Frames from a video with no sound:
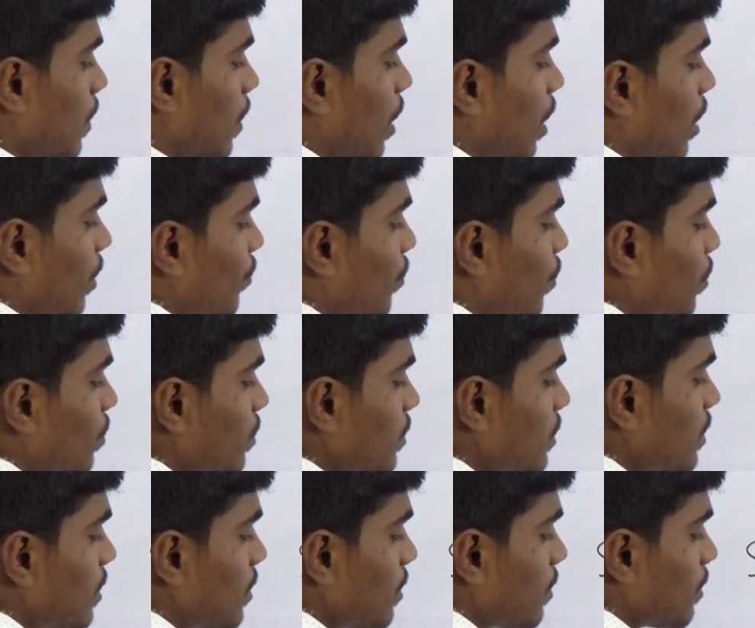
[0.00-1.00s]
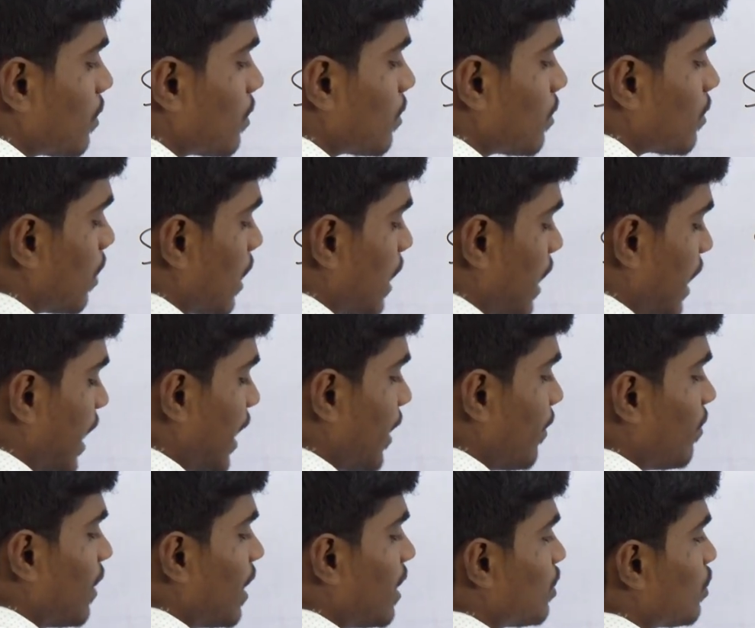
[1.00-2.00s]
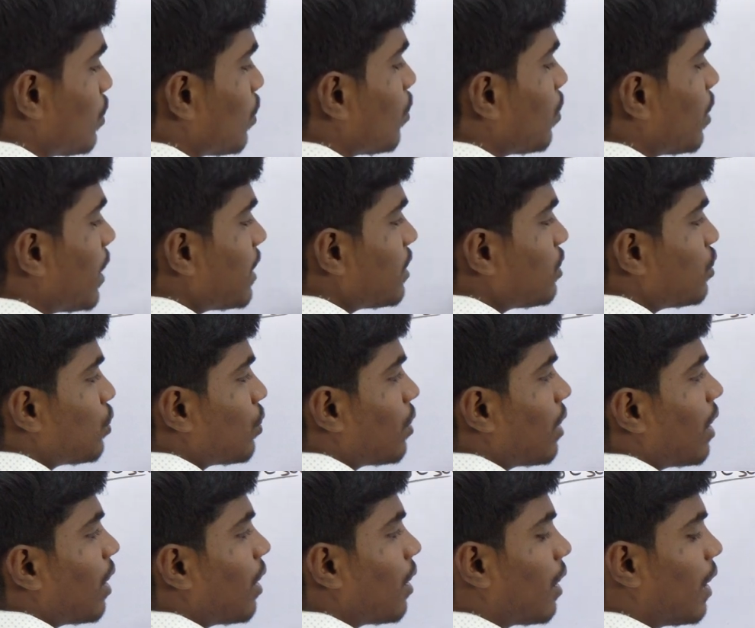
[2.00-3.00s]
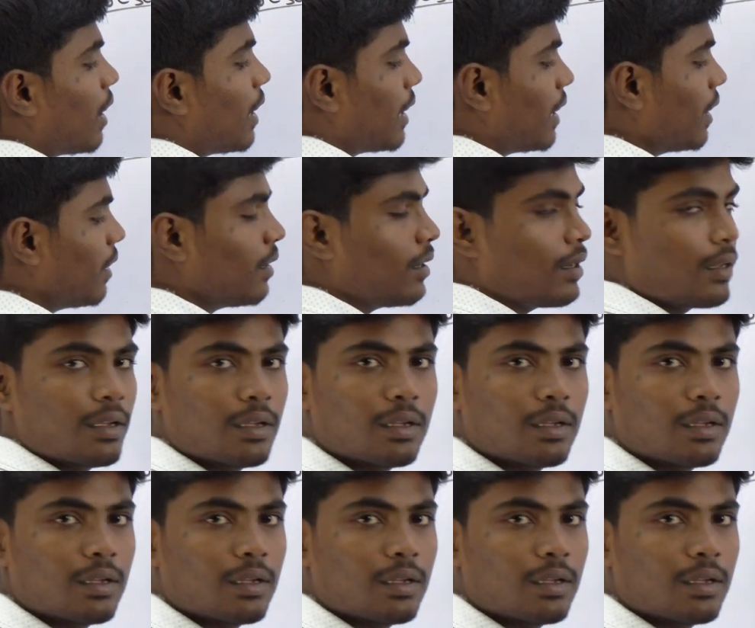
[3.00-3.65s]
or fruits, if they stored in sugar or honey,